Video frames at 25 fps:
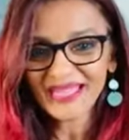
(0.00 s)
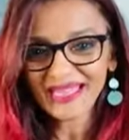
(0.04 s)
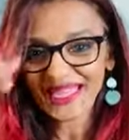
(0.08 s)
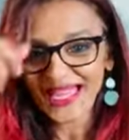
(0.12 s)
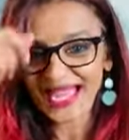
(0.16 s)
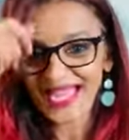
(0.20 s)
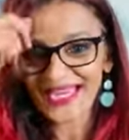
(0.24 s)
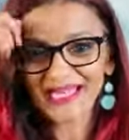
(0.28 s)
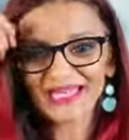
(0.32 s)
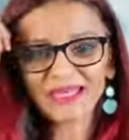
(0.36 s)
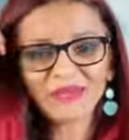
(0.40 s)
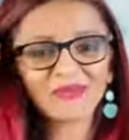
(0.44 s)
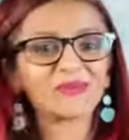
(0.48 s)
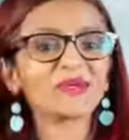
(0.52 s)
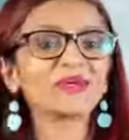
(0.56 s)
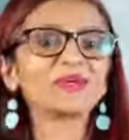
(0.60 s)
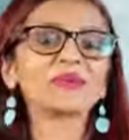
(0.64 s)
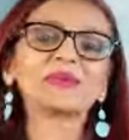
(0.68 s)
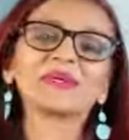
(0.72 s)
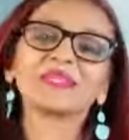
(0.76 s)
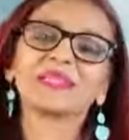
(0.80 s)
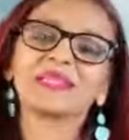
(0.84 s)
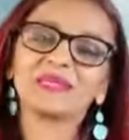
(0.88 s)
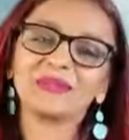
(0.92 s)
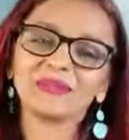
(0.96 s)
than they
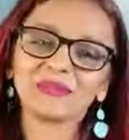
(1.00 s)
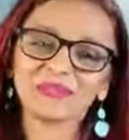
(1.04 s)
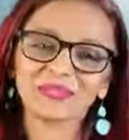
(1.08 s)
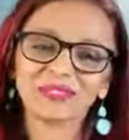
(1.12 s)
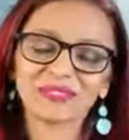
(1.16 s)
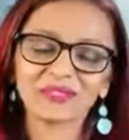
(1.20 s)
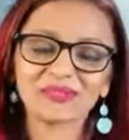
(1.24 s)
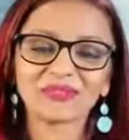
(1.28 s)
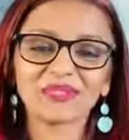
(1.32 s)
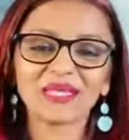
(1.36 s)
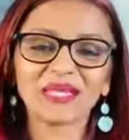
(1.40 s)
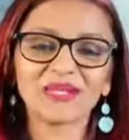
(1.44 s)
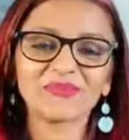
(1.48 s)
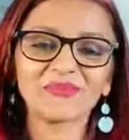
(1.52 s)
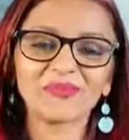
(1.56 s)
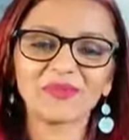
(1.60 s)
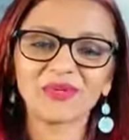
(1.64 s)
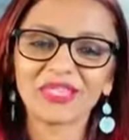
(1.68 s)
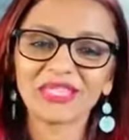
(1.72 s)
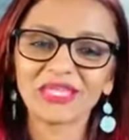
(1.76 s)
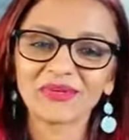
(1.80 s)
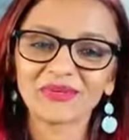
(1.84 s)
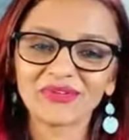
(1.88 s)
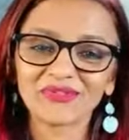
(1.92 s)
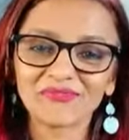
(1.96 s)
were when they were
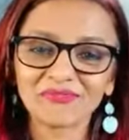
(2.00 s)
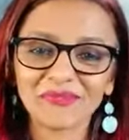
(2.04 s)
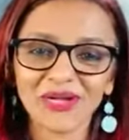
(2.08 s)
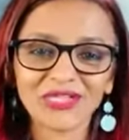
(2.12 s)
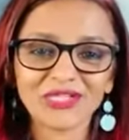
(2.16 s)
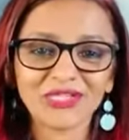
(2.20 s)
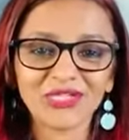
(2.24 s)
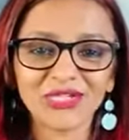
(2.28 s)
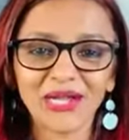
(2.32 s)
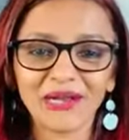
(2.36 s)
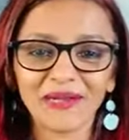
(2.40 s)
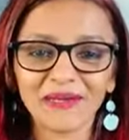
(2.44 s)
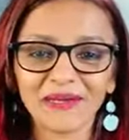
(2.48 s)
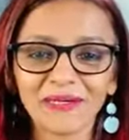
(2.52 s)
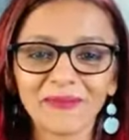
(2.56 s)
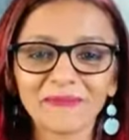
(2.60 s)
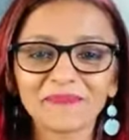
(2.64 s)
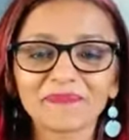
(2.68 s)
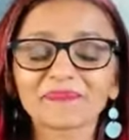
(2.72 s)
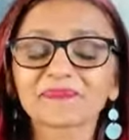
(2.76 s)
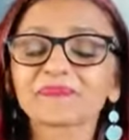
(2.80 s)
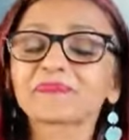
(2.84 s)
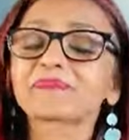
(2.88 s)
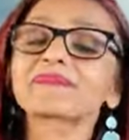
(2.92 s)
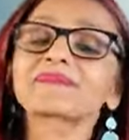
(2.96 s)
than when they were much
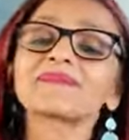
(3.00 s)
younger.